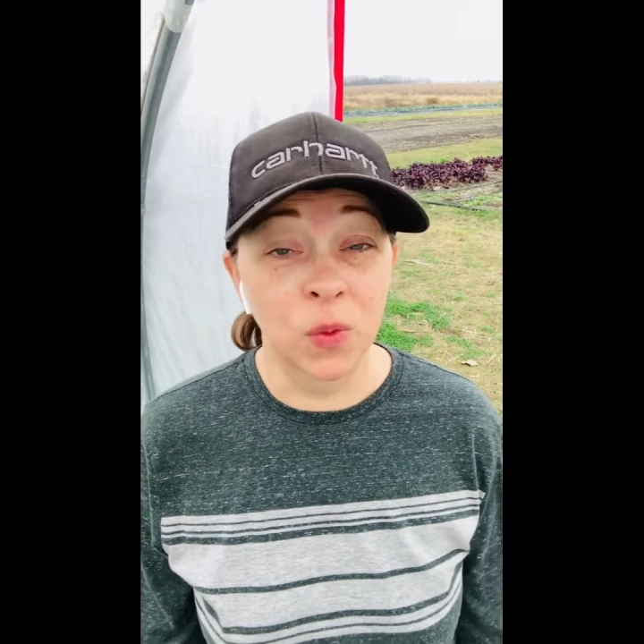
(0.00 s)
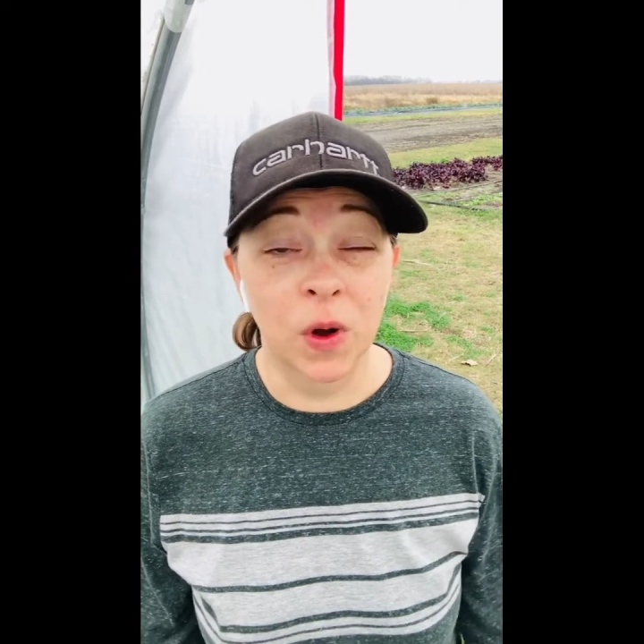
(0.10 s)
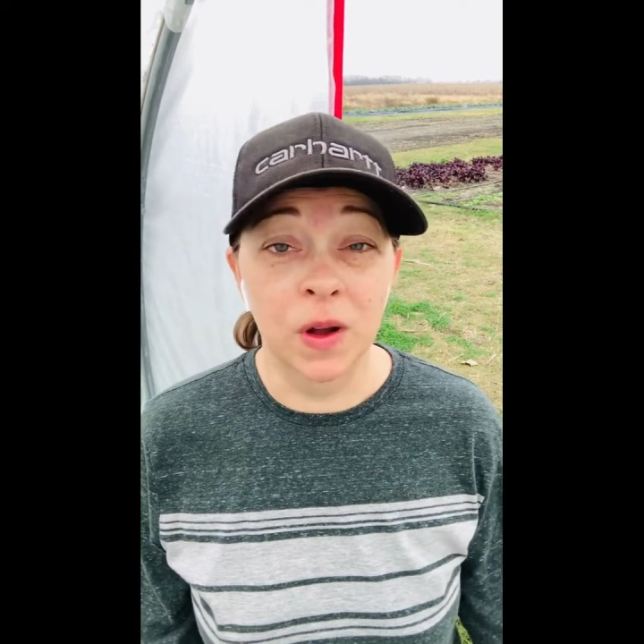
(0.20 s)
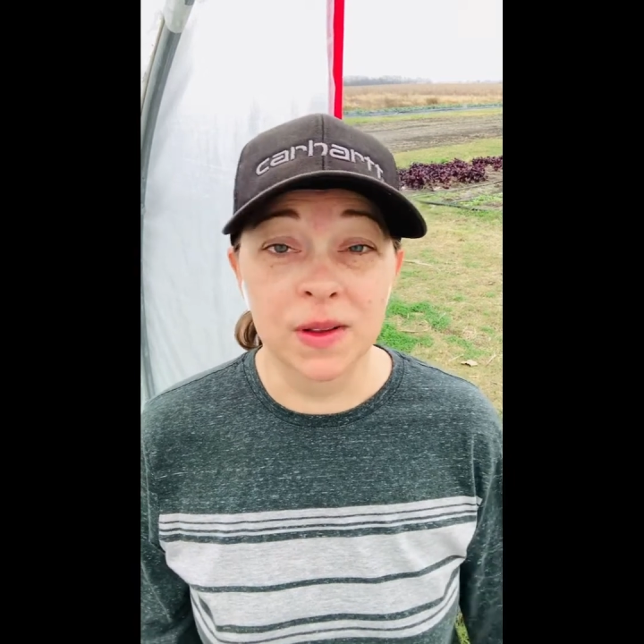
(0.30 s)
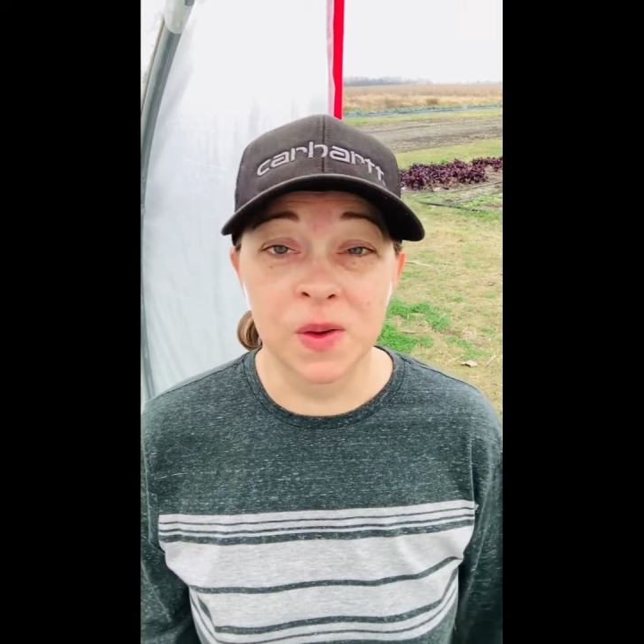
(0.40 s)

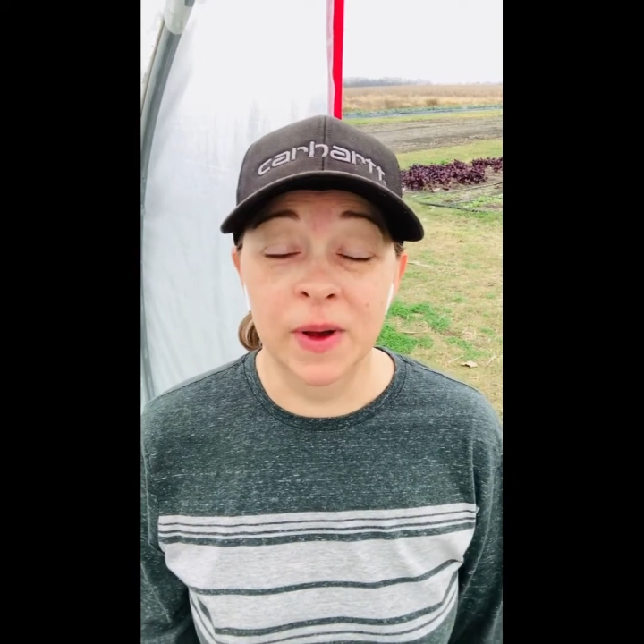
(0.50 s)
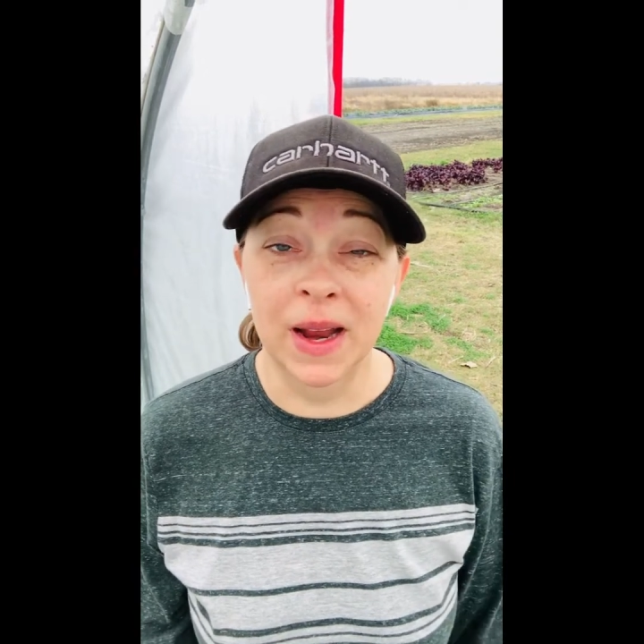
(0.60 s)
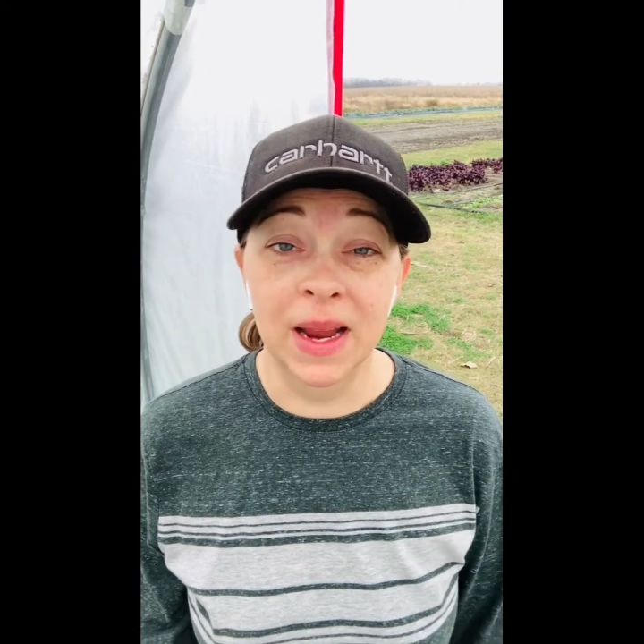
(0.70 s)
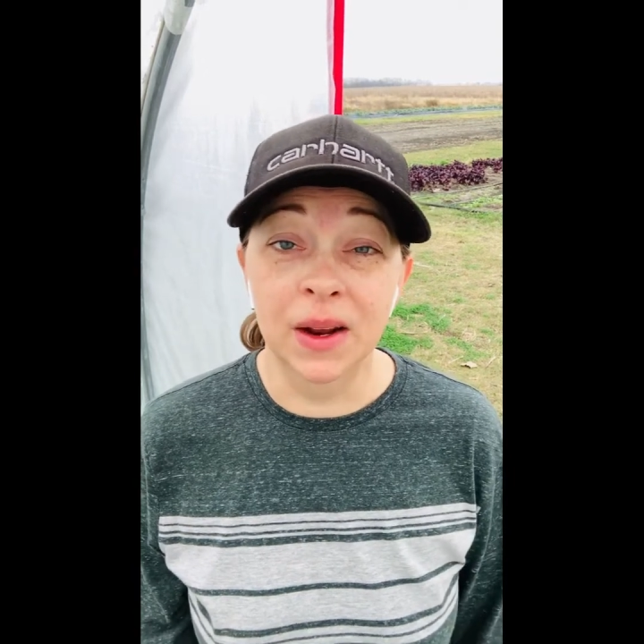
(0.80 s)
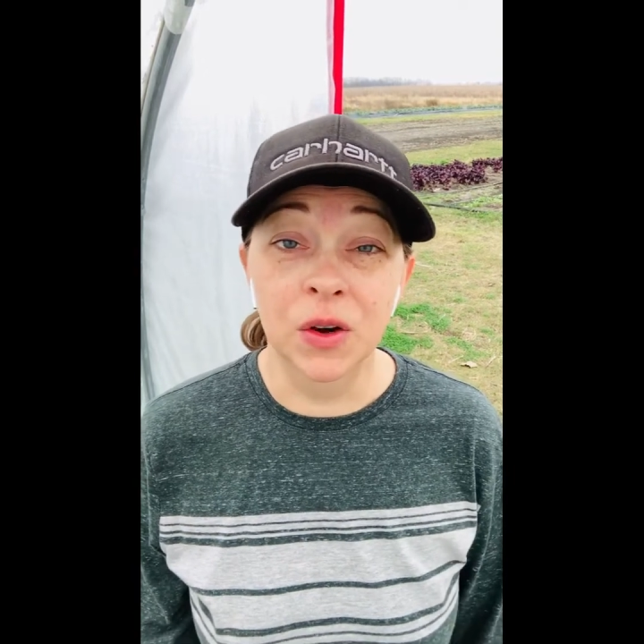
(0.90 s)
wall is about
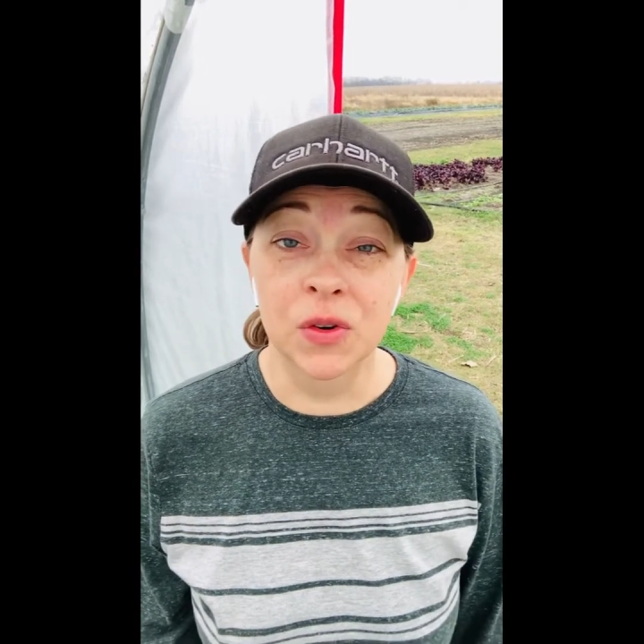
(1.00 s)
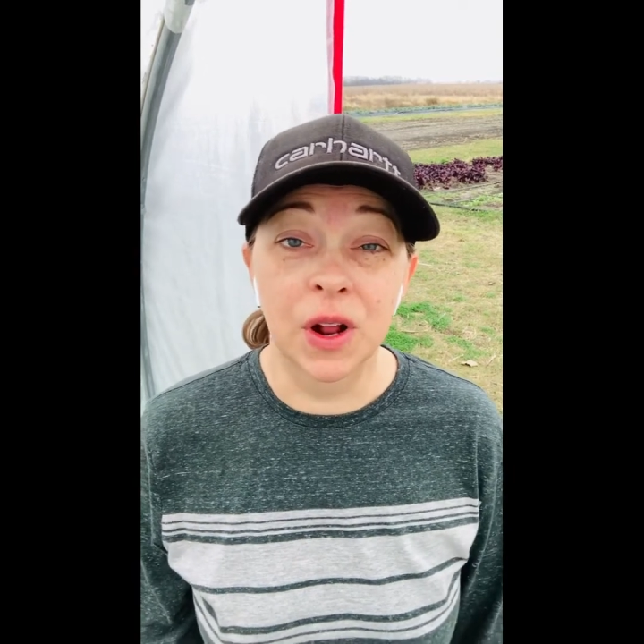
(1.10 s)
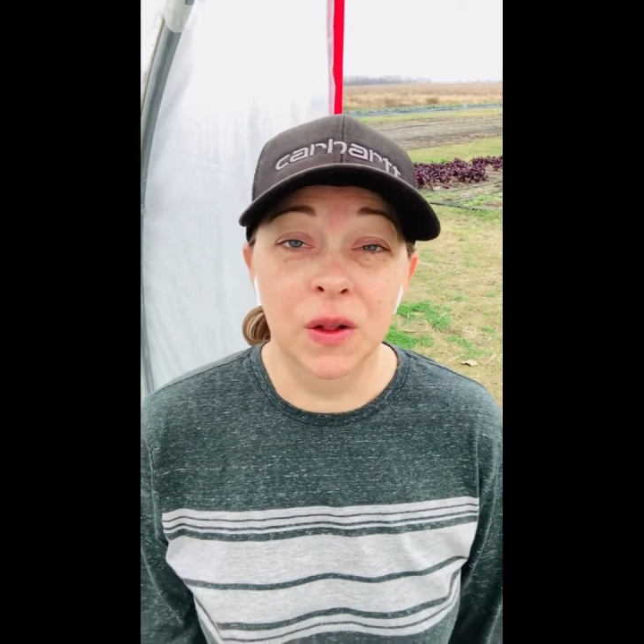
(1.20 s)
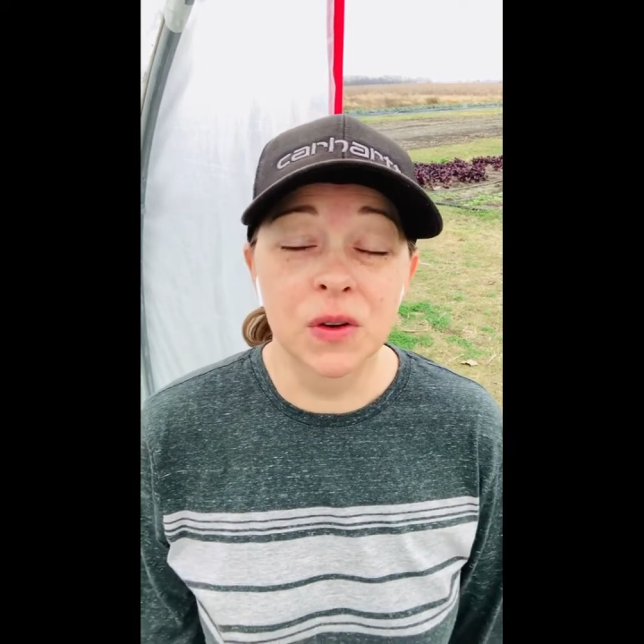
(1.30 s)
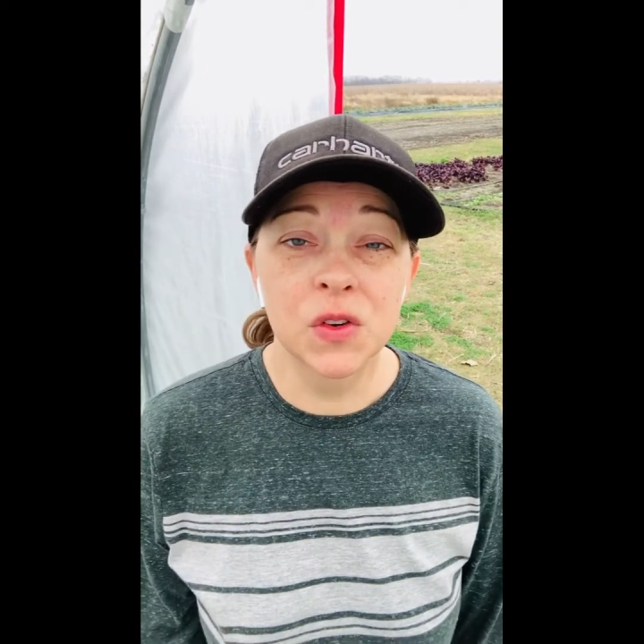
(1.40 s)

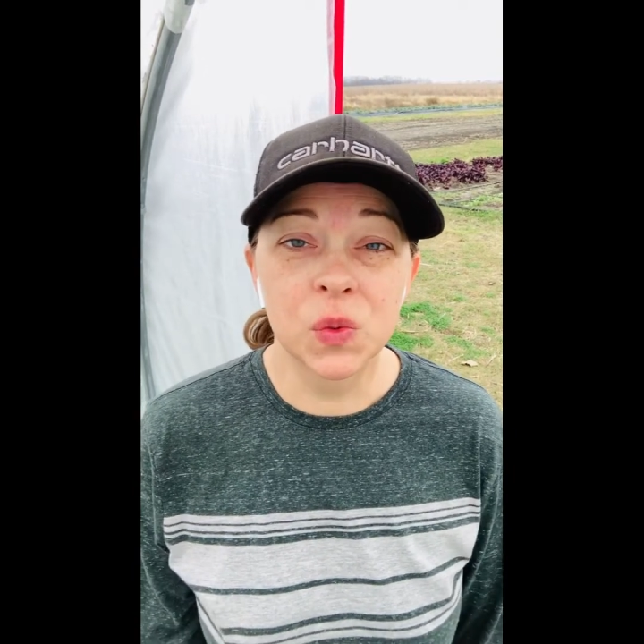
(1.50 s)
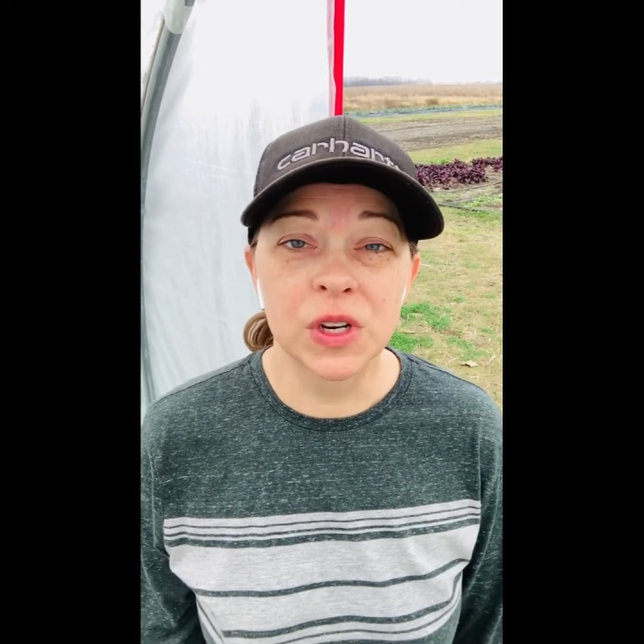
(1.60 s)
$800,